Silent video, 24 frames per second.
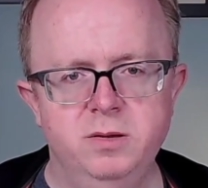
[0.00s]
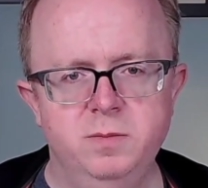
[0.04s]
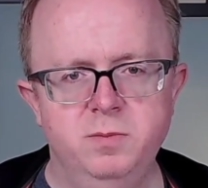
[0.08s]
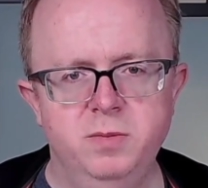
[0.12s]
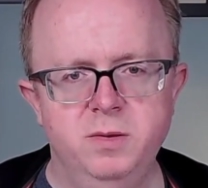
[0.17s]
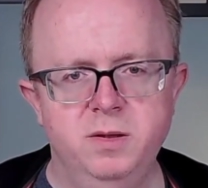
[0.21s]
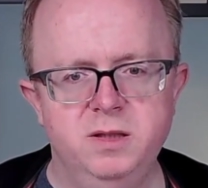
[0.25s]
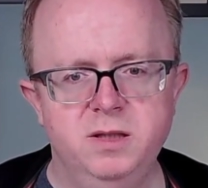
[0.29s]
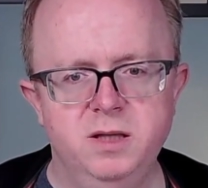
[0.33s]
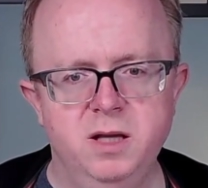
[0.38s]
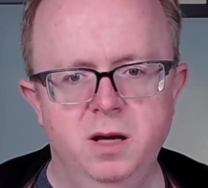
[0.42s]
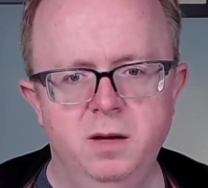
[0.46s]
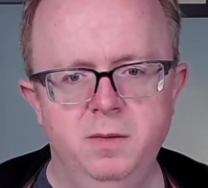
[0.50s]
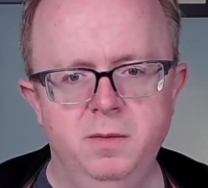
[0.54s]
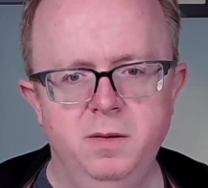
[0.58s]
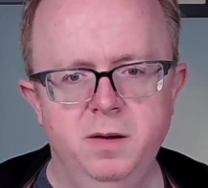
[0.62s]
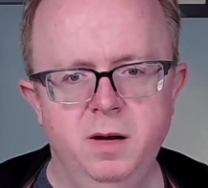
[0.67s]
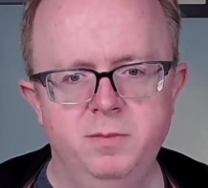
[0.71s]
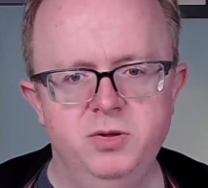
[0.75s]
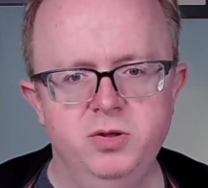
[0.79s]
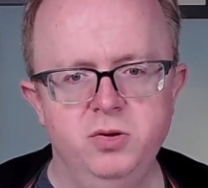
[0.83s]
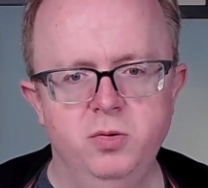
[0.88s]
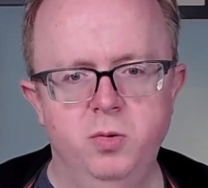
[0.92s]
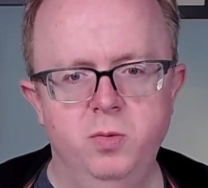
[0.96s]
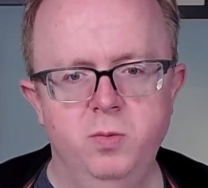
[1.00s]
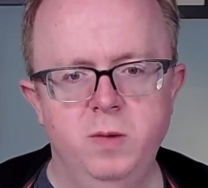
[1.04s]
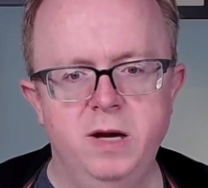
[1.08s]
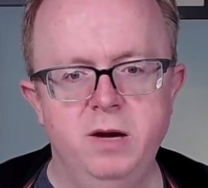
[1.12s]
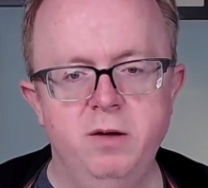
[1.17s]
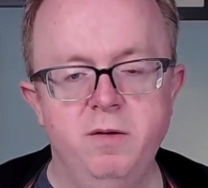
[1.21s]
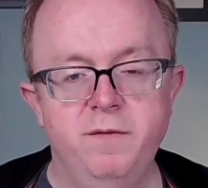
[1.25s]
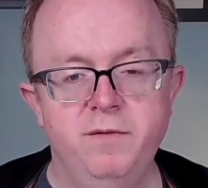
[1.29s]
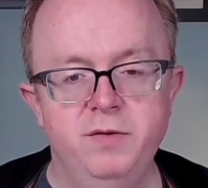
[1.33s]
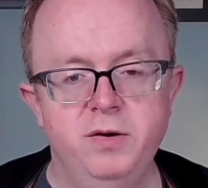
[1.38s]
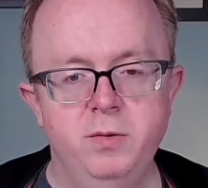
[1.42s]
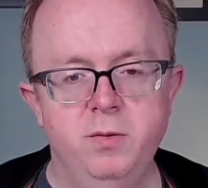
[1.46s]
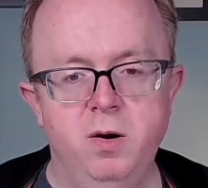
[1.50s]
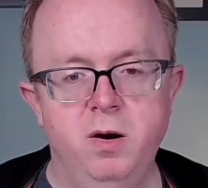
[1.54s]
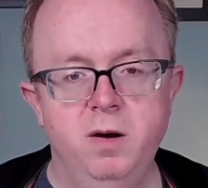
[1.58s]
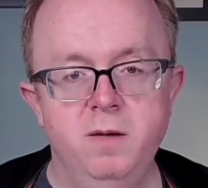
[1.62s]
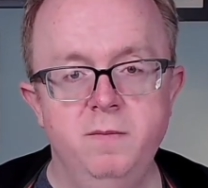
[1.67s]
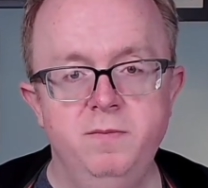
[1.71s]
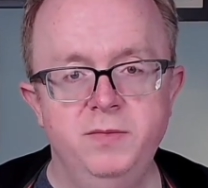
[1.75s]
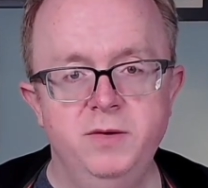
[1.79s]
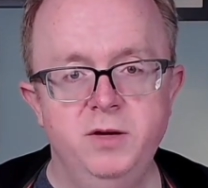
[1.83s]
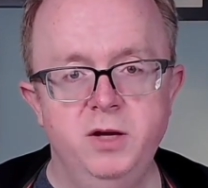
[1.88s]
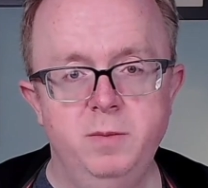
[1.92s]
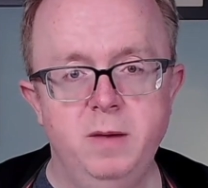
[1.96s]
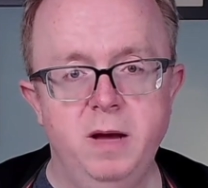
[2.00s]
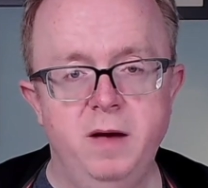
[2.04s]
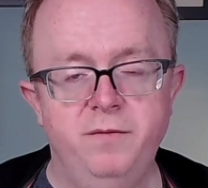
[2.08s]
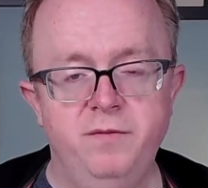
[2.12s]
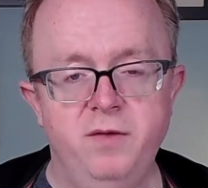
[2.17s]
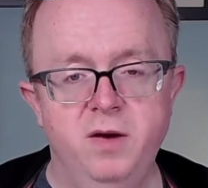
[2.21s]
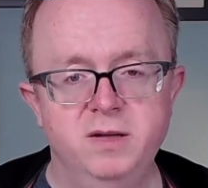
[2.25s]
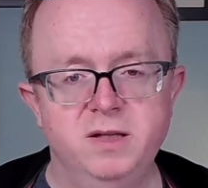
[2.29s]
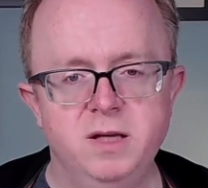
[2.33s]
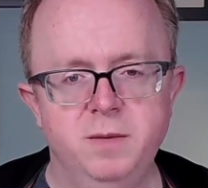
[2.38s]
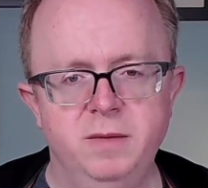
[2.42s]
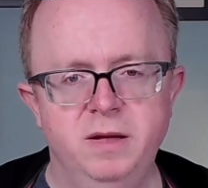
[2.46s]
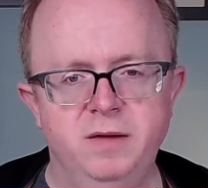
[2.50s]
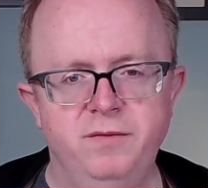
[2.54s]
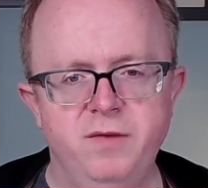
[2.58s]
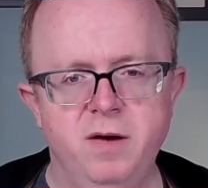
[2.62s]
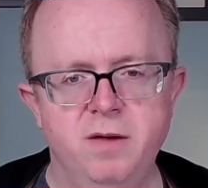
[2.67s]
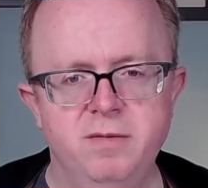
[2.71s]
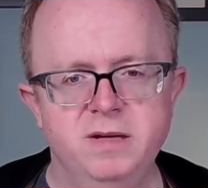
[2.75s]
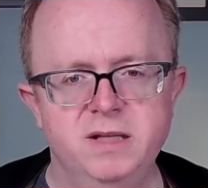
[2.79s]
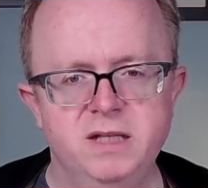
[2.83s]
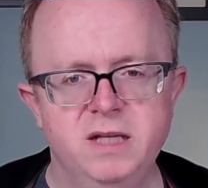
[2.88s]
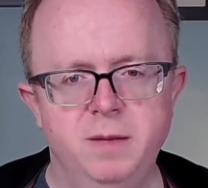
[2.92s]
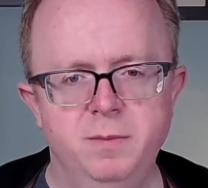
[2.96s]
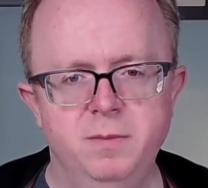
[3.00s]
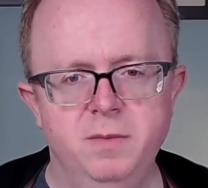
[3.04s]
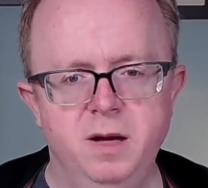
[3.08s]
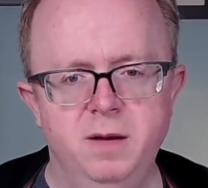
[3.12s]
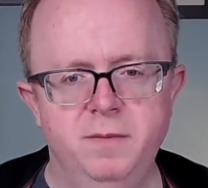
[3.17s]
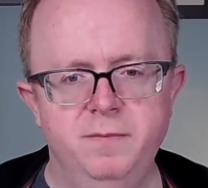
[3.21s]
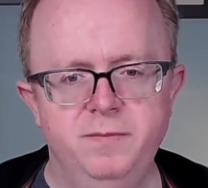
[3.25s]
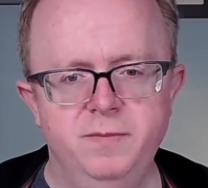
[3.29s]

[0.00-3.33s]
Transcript: but I'm sure wherever you are, you'll be able to find something very similar.